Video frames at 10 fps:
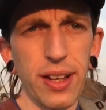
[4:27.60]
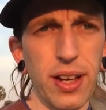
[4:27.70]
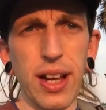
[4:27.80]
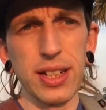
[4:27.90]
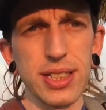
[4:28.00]

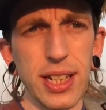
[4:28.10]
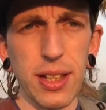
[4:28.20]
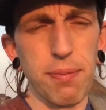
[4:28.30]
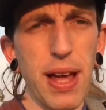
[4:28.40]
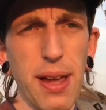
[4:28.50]
and see the
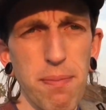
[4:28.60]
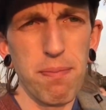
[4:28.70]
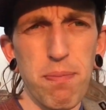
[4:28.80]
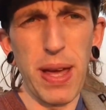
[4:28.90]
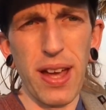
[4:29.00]
main
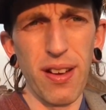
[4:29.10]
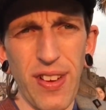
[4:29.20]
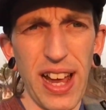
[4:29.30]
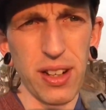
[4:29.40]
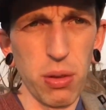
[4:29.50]
bit of
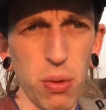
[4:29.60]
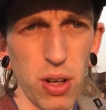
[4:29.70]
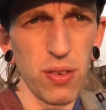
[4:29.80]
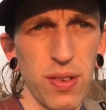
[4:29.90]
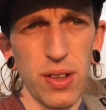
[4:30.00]
Angkor Wat.
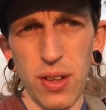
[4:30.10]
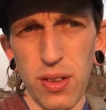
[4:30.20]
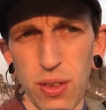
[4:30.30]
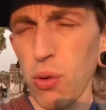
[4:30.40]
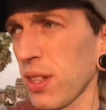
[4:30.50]

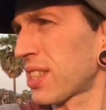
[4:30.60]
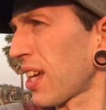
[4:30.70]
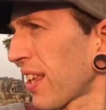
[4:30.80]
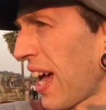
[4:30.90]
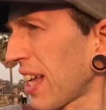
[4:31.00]
Well, the sun
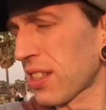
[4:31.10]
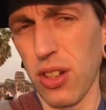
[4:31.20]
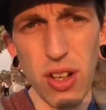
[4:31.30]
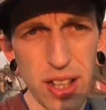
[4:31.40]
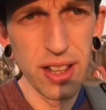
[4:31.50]
has got a
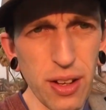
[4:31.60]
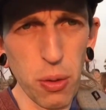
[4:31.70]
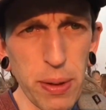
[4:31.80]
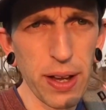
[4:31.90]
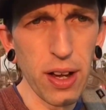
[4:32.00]
little bit
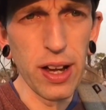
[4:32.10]
higher.